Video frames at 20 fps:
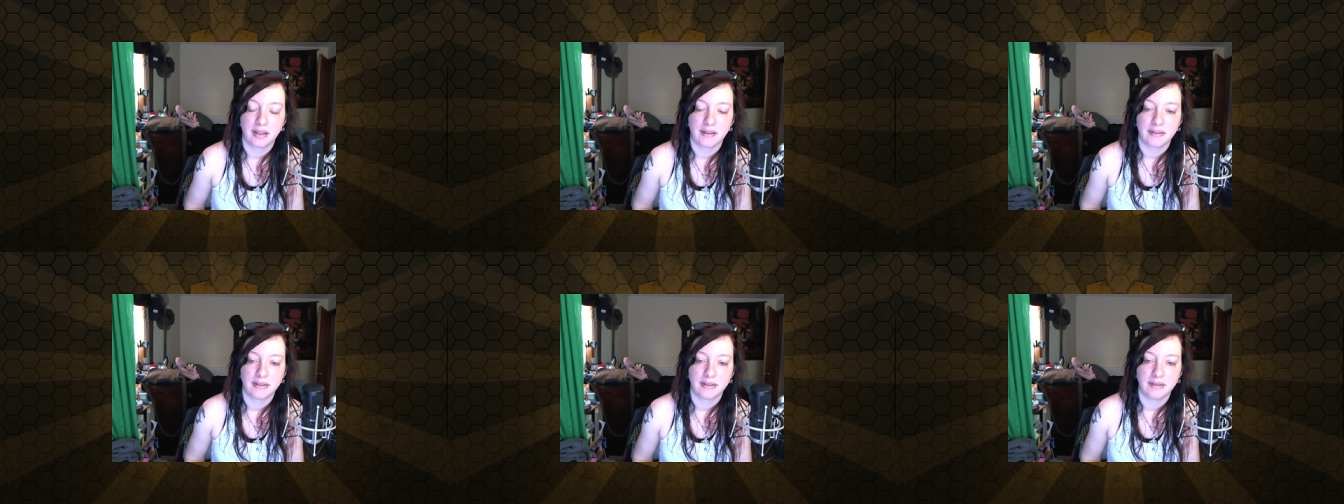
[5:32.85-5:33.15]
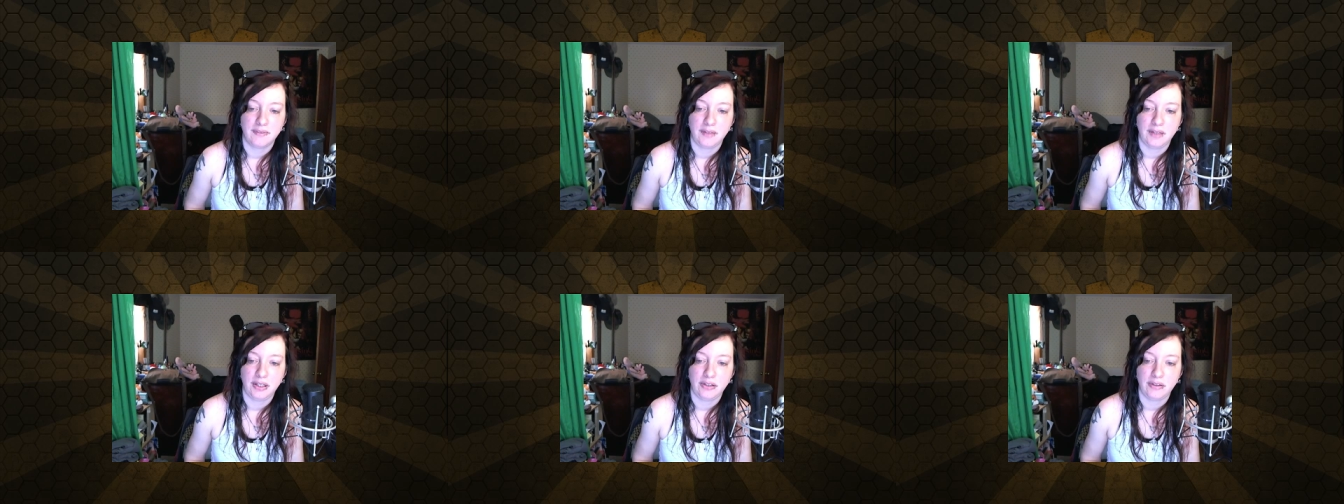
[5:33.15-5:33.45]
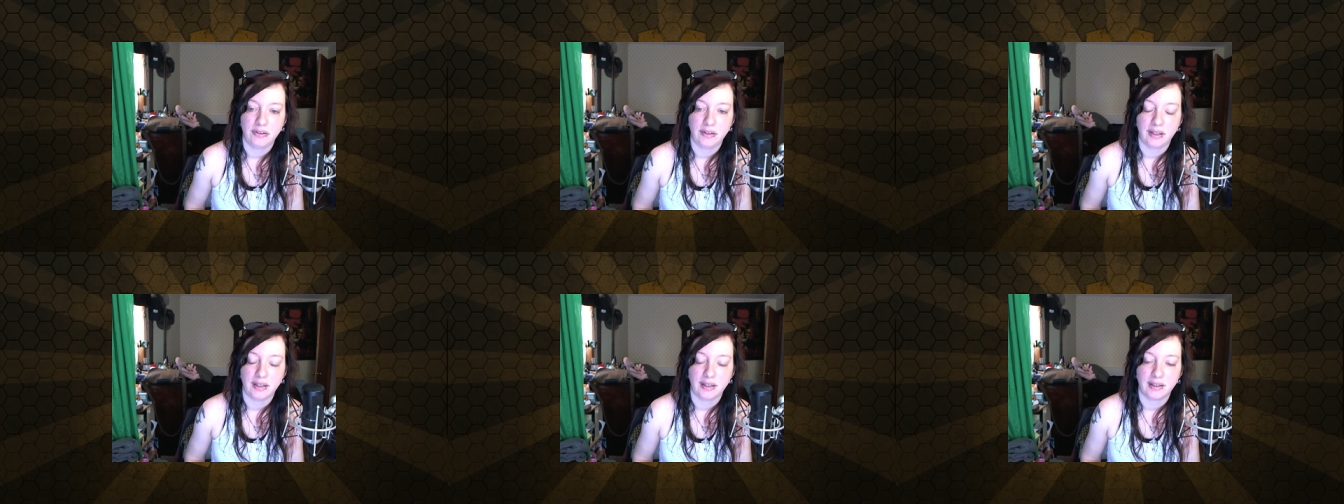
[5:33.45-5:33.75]
the
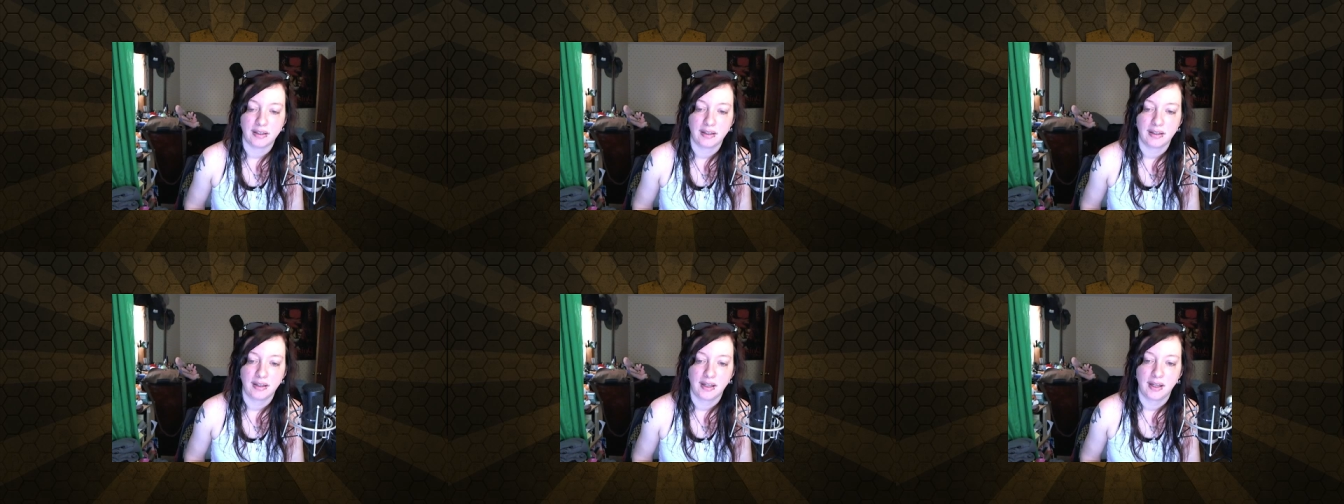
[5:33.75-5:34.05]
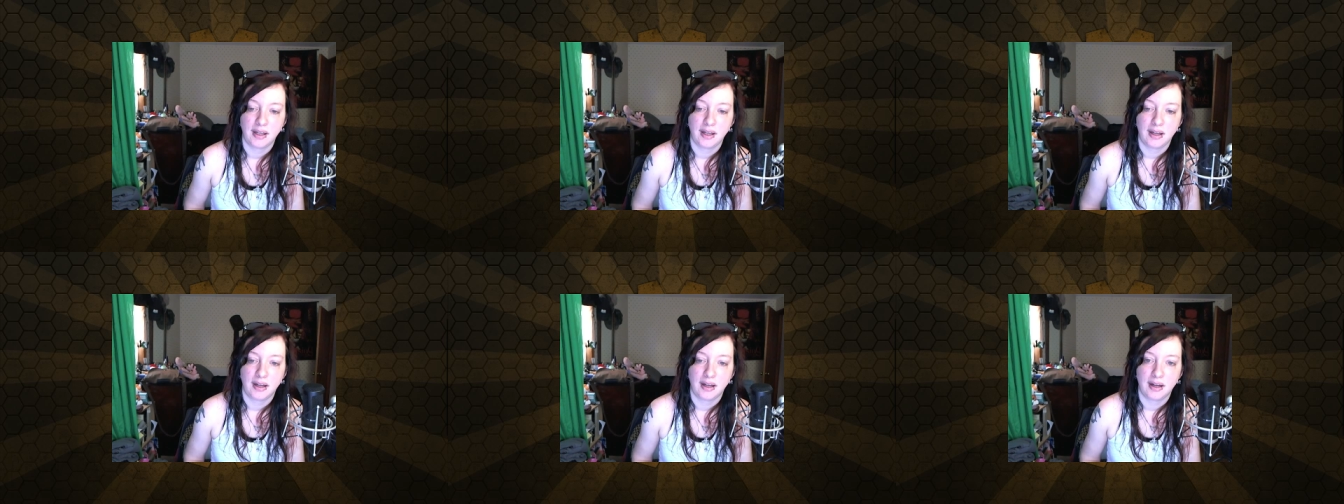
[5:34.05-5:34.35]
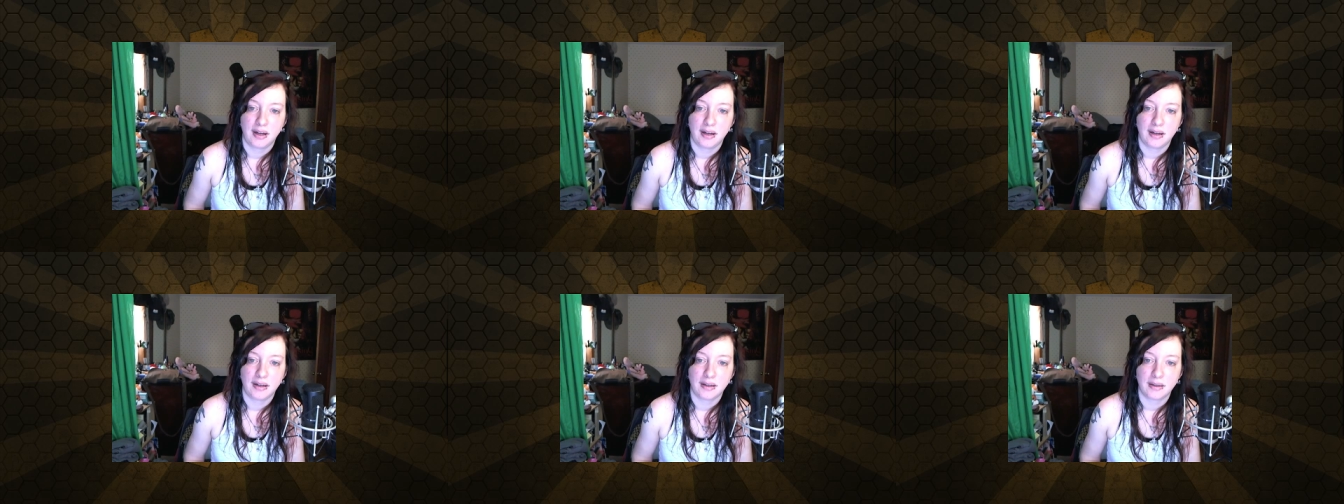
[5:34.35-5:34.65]
VG,
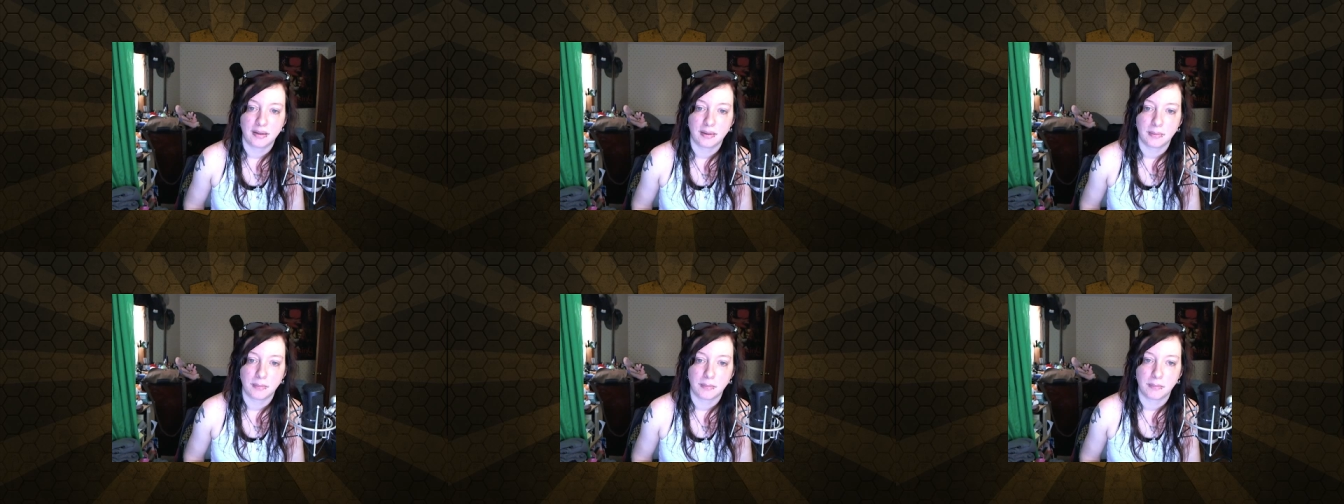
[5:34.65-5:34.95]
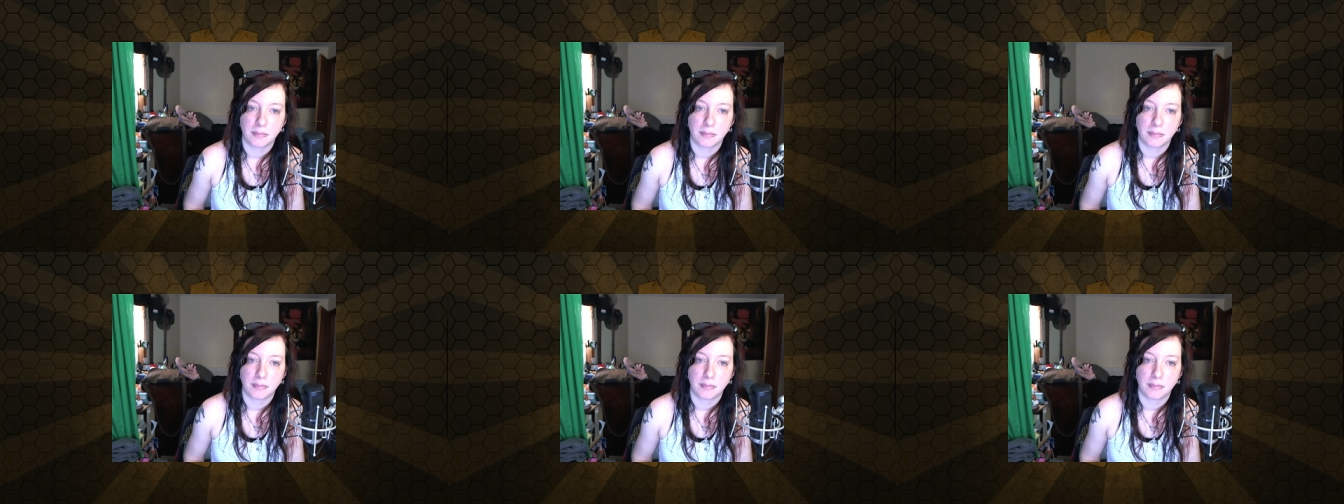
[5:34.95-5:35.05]
Um,